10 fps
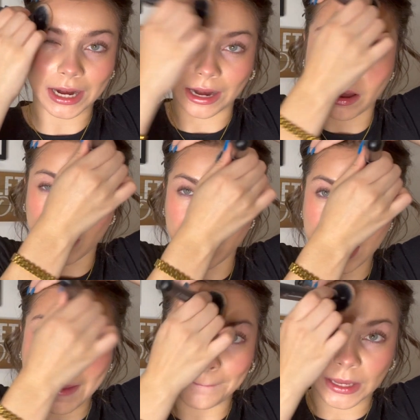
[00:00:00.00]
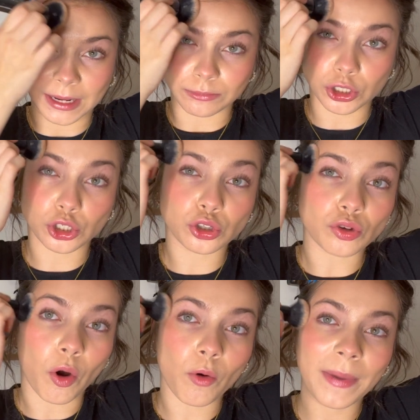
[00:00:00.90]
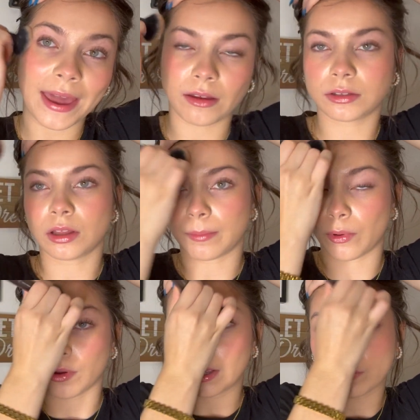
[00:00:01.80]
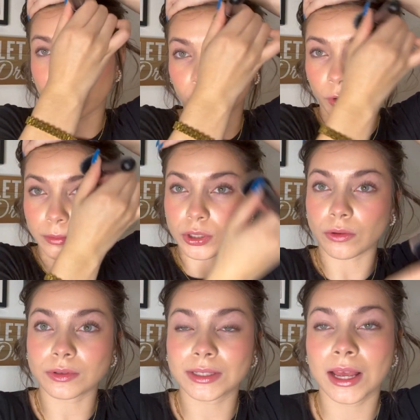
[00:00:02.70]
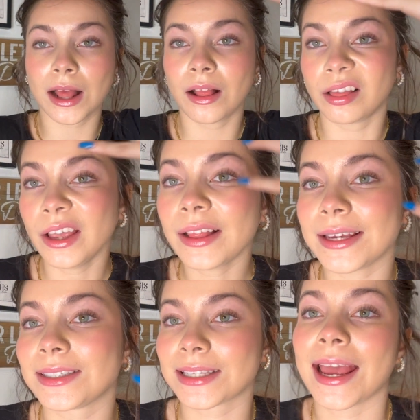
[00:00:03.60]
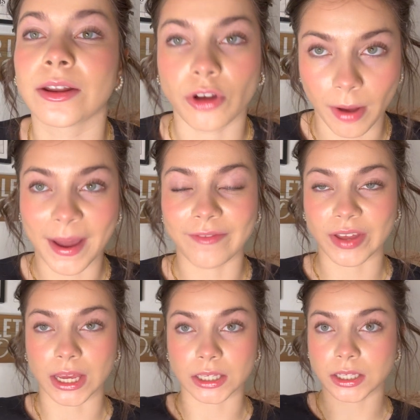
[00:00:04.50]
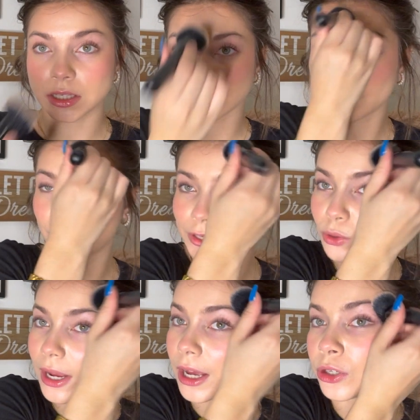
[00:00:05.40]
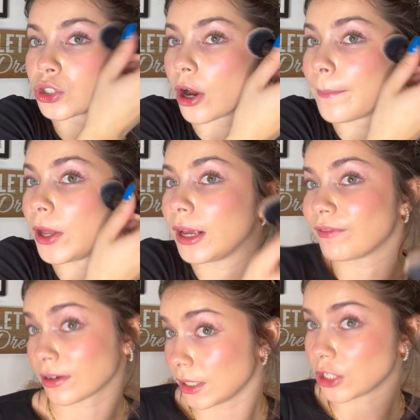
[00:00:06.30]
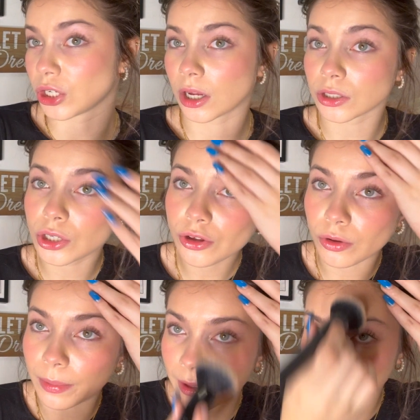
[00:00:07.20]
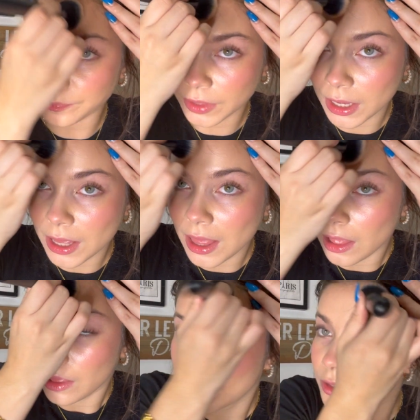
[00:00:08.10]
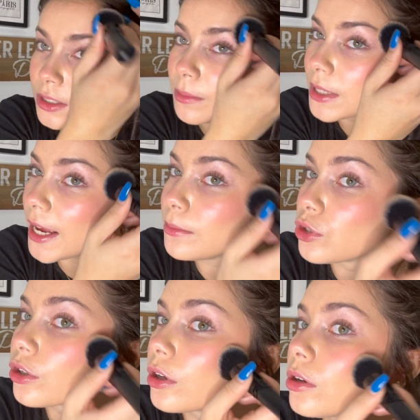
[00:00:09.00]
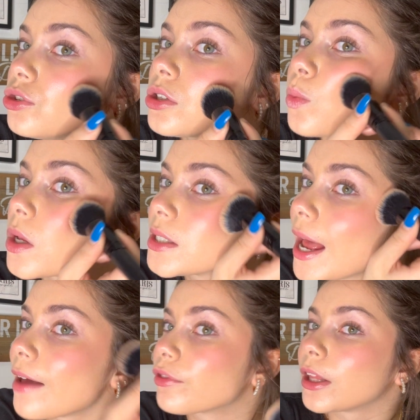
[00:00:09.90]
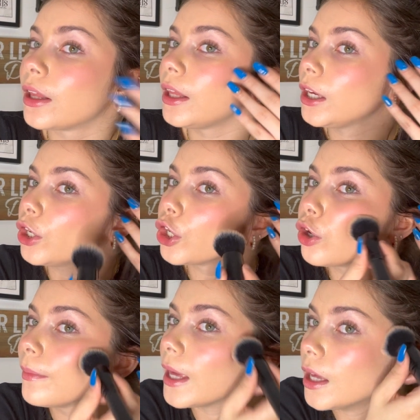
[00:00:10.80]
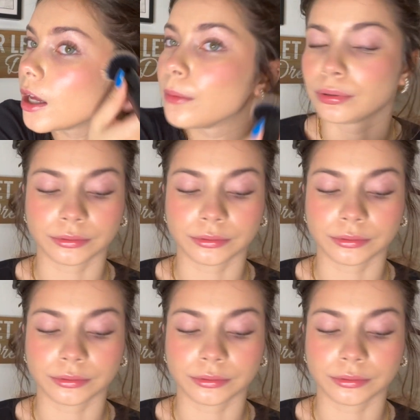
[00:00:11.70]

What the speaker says: I not? But I'm just so pale to the point where warm tones look like sand on my face. That's why I gotta start putting foundation on too, but sometimes your girl just wants to have clean girl makeup.